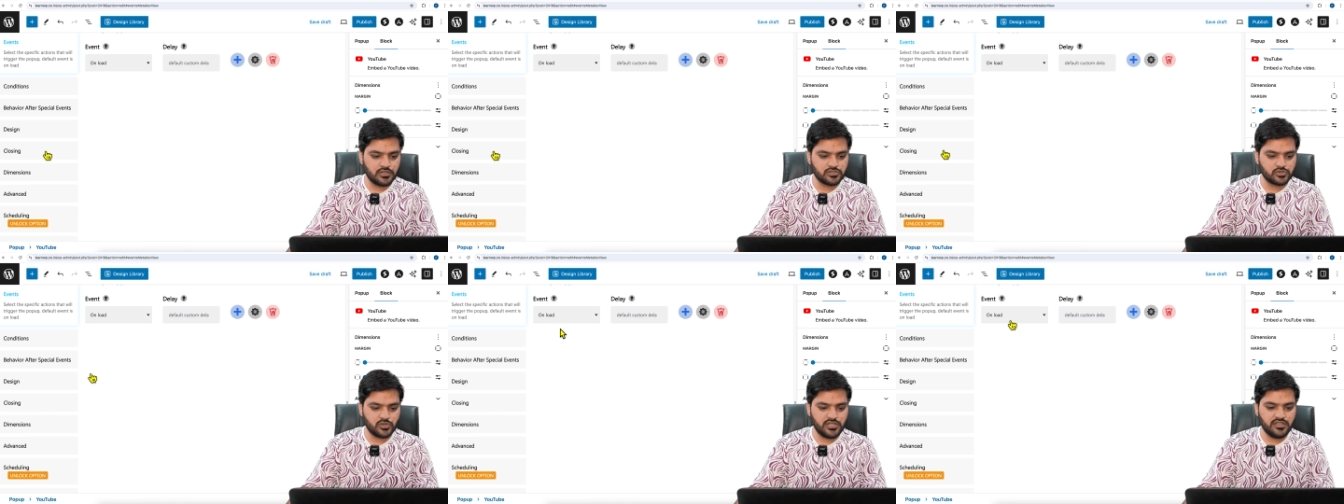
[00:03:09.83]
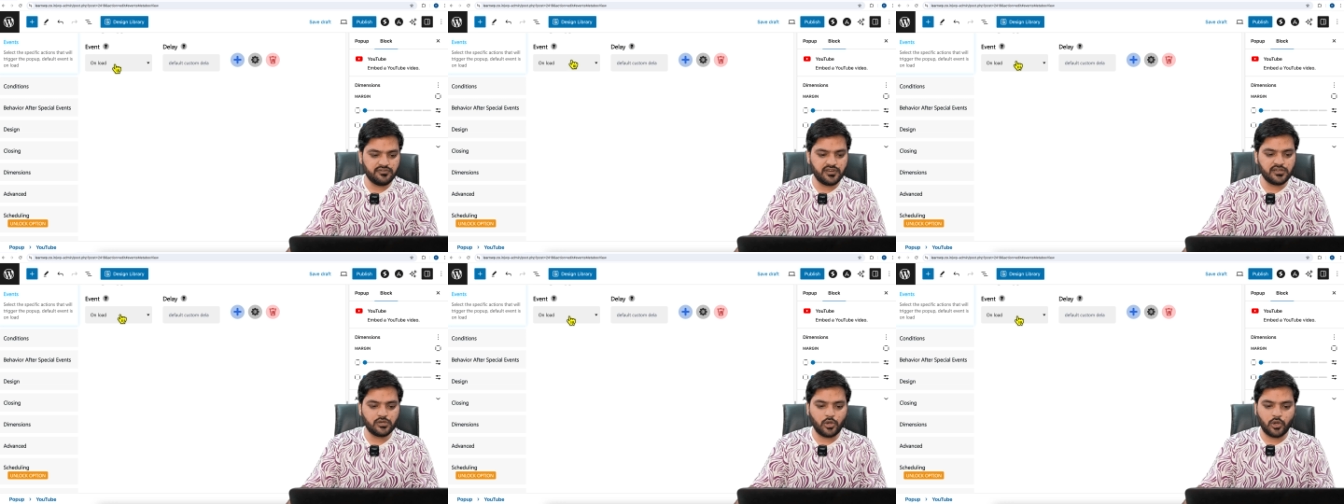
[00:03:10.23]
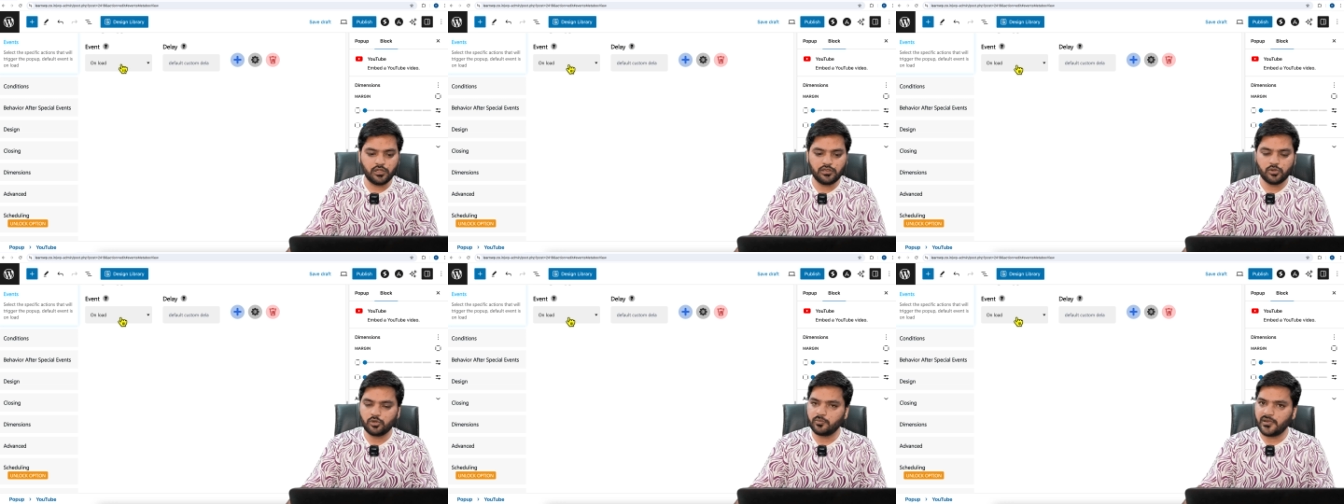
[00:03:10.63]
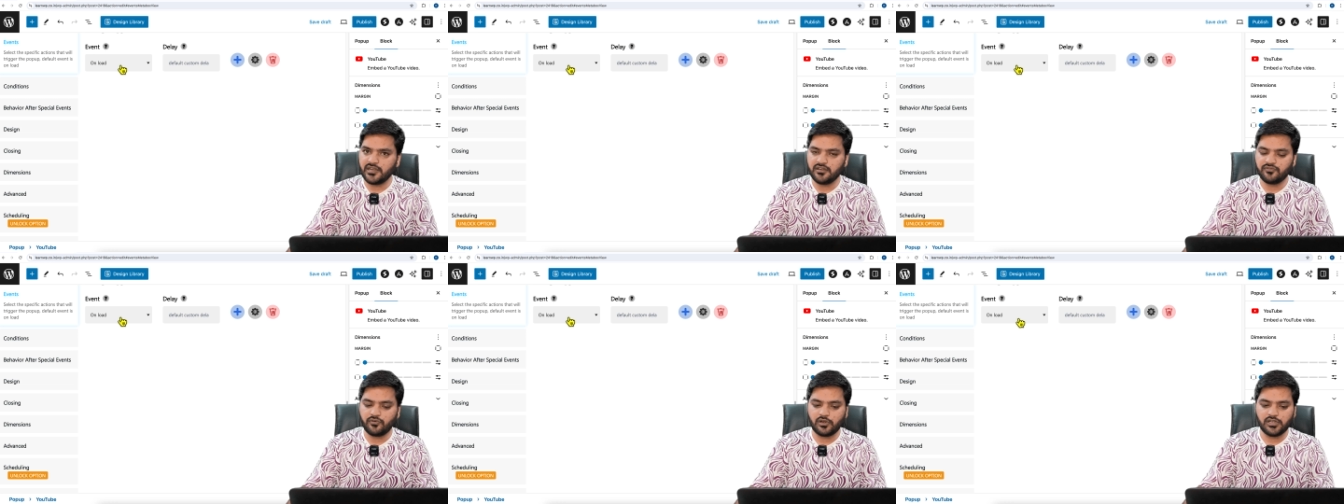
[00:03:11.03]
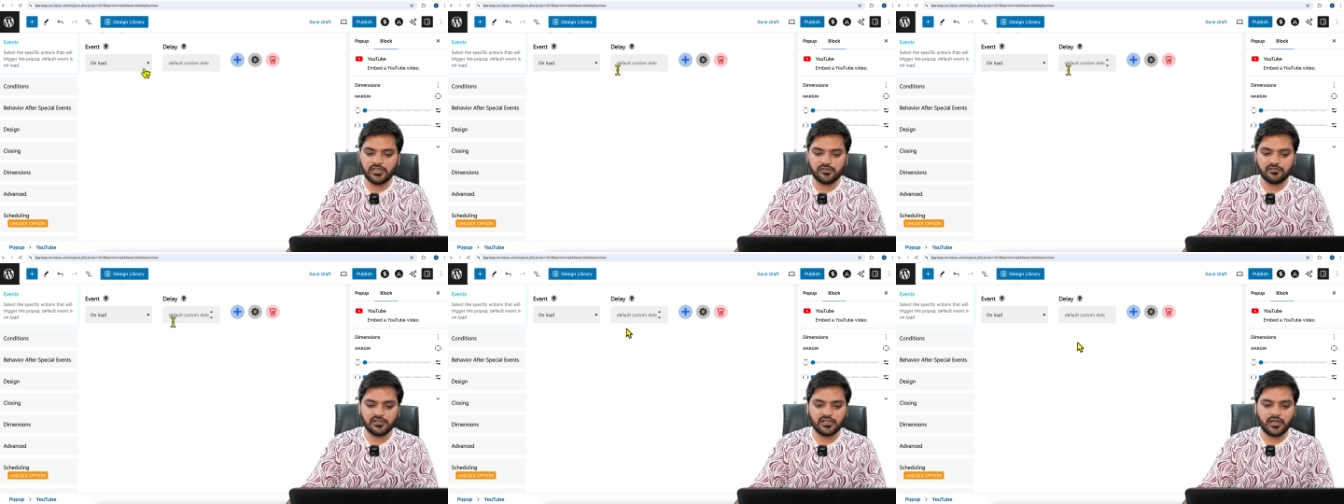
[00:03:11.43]
So event onload, by default
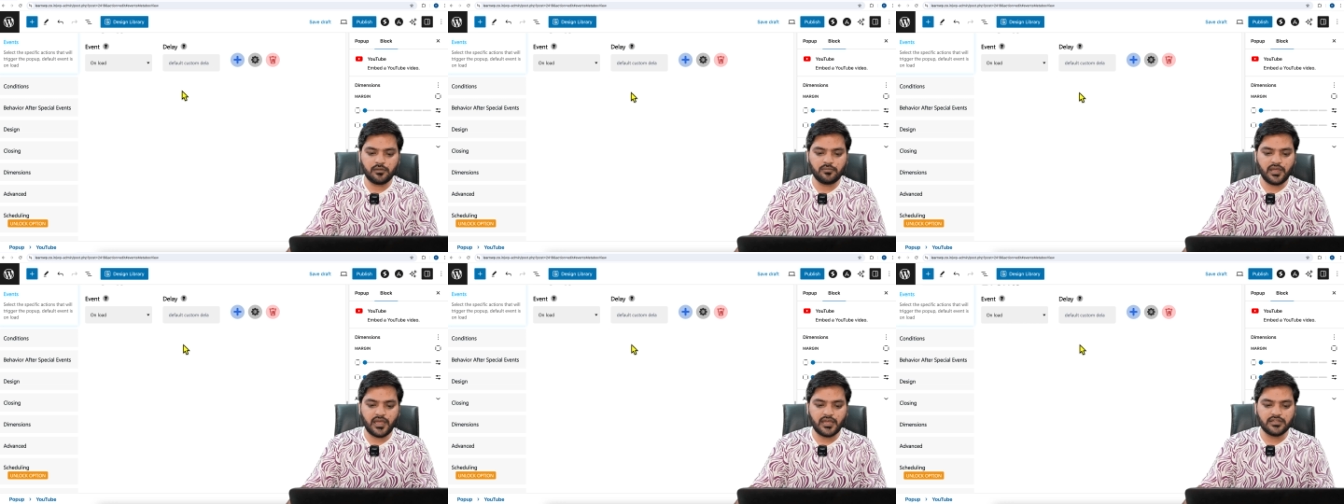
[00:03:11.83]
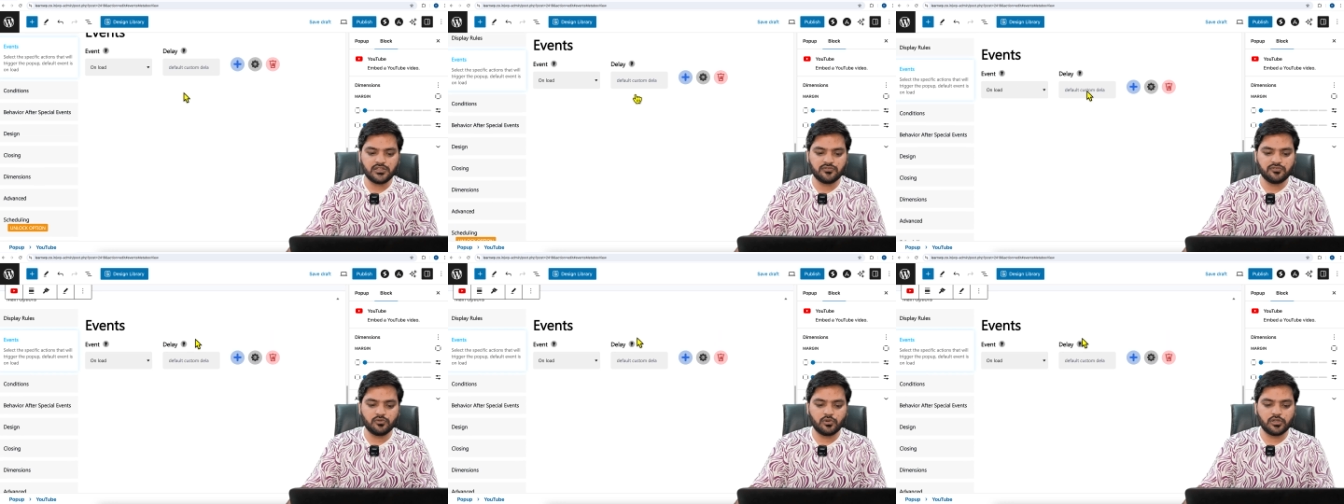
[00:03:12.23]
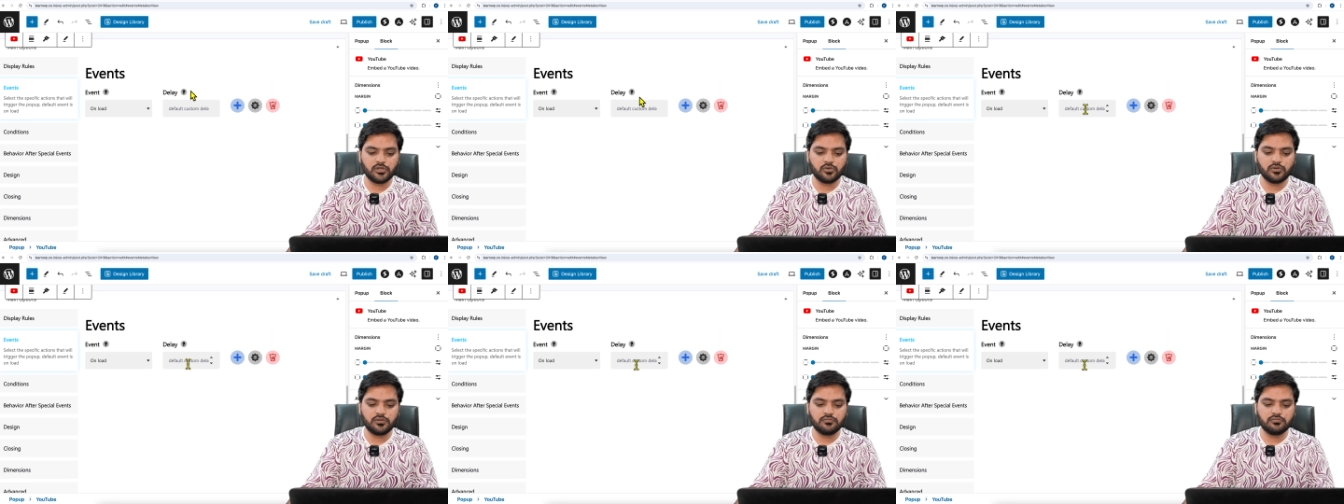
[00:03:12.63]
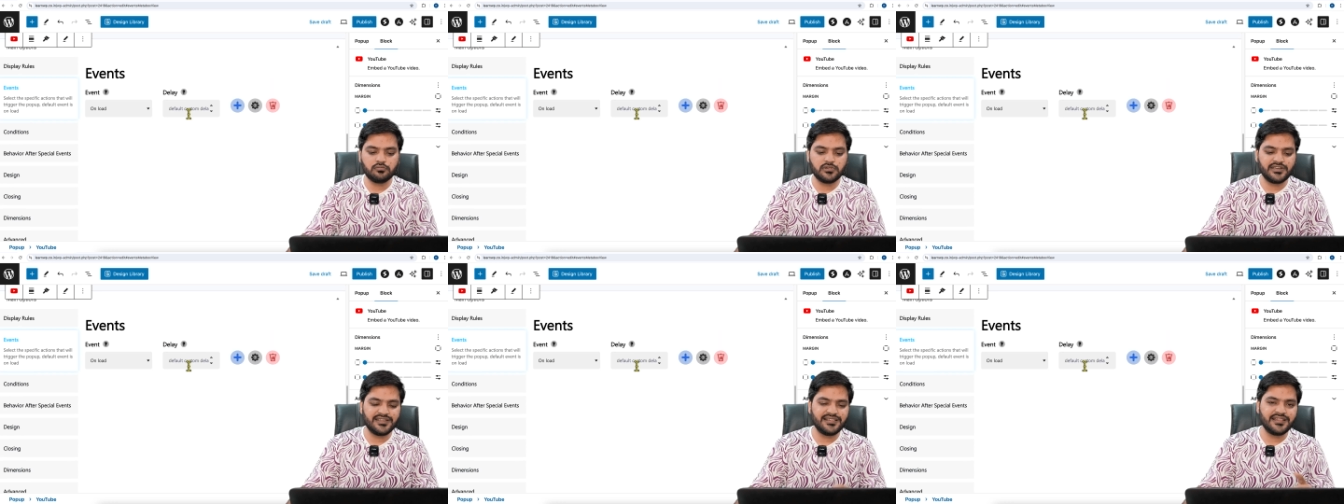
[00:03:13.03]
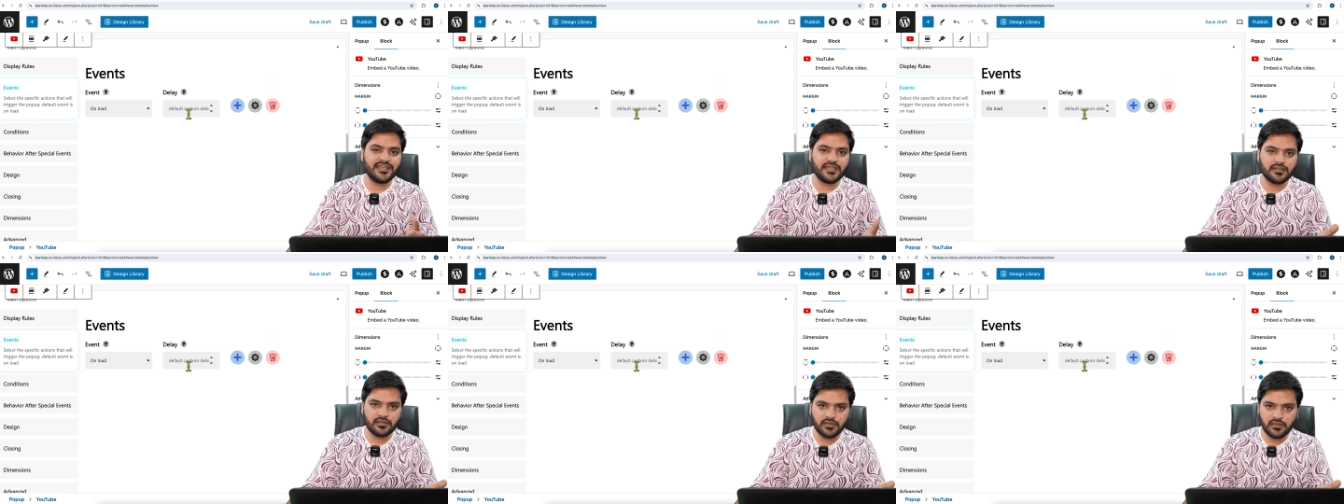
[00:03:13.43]
it will come, and if you want to
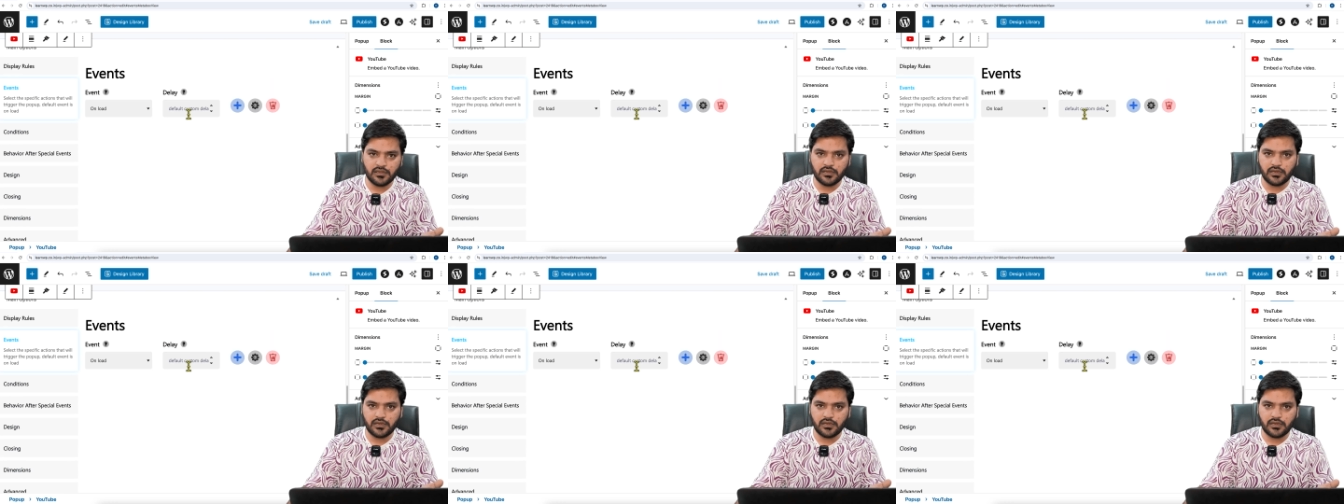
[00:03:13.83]
delay,